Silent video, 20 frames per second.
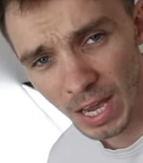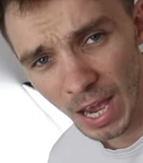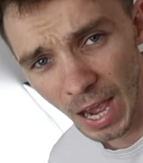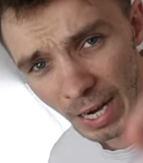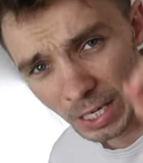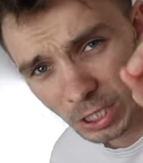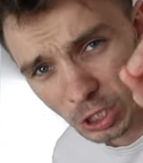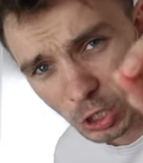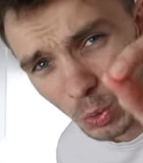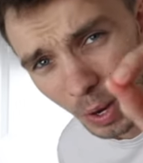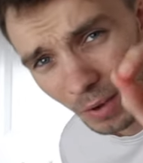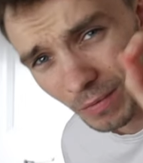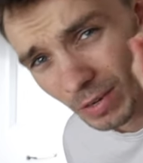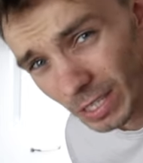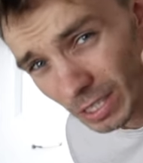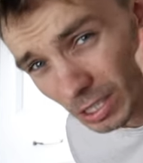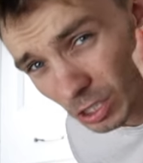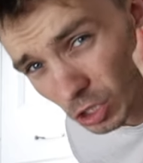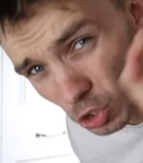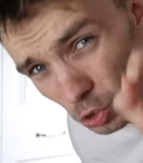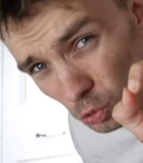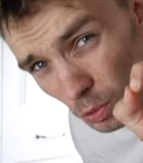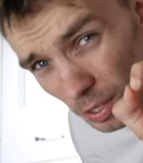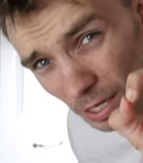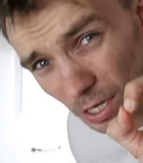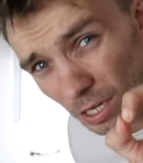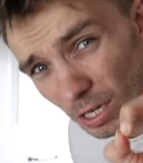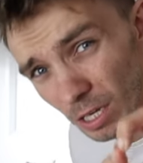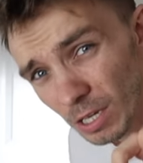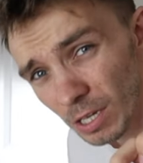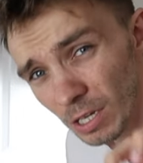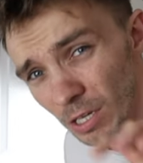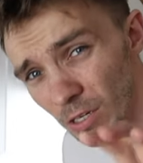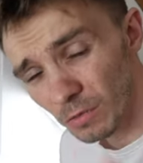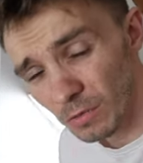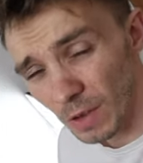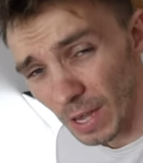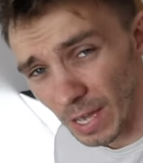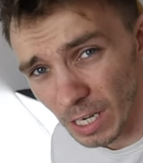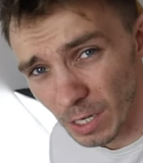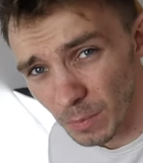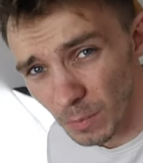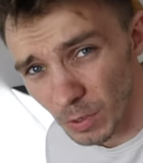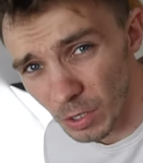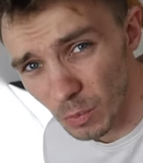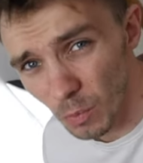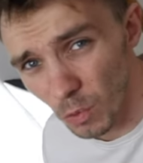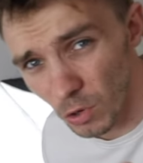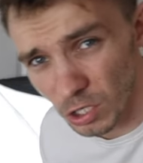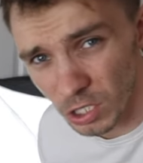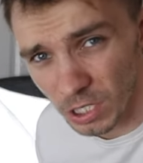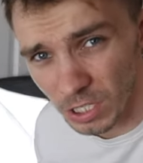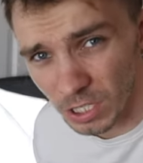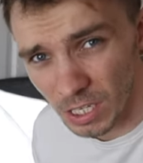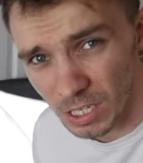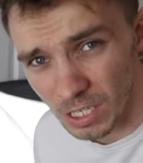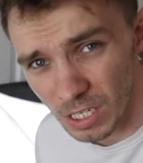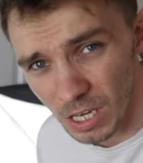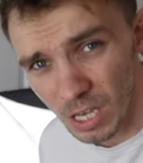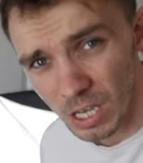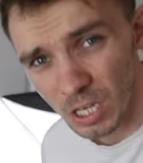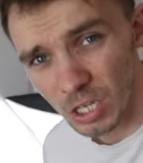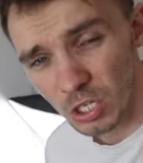I do have a little trick for anybody watching this,